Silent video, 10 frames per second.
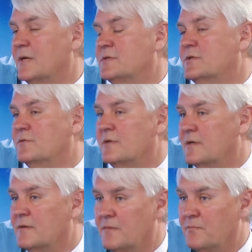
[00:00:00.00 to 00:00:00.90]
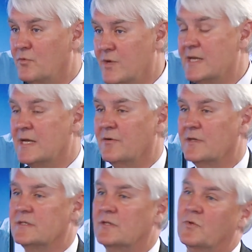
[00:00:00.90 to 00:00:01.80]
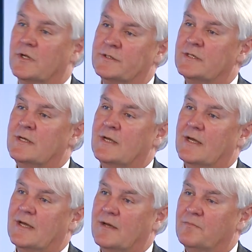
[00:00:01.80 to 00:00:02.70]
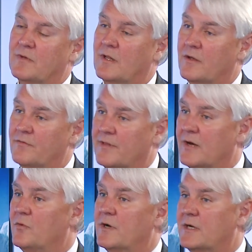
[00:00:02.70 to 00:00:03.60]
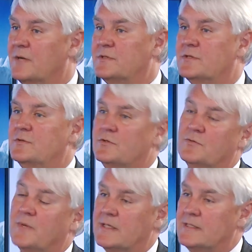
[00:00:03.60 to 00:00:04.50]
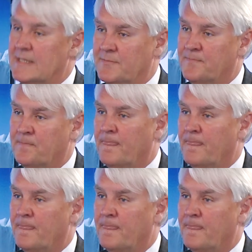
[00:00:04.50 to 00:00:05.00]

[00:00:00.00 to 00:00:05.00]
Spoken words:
comes to the marine areas in the world, a lot of that work comes to my team.